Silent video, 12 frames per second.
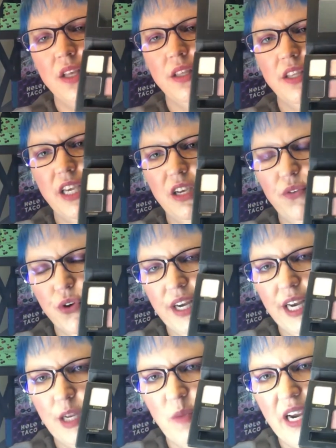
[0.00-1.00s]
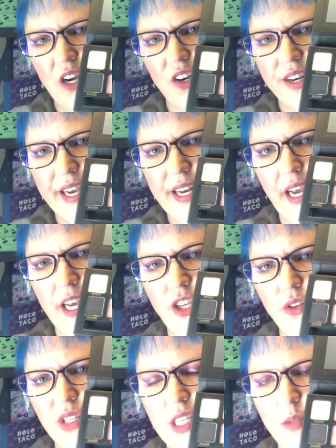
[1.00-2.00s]
The day after I had my hair dyed, I
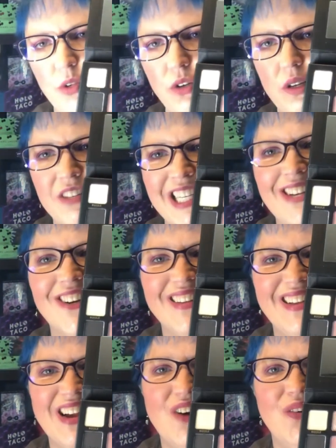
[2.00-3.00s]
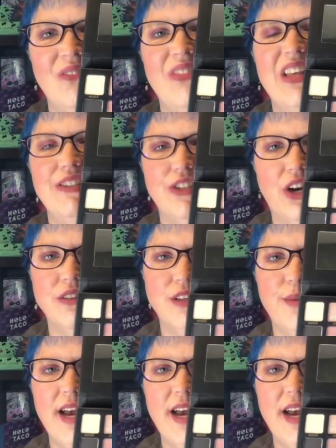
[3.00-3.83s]
used this blue and I was like, oh, that's awesome.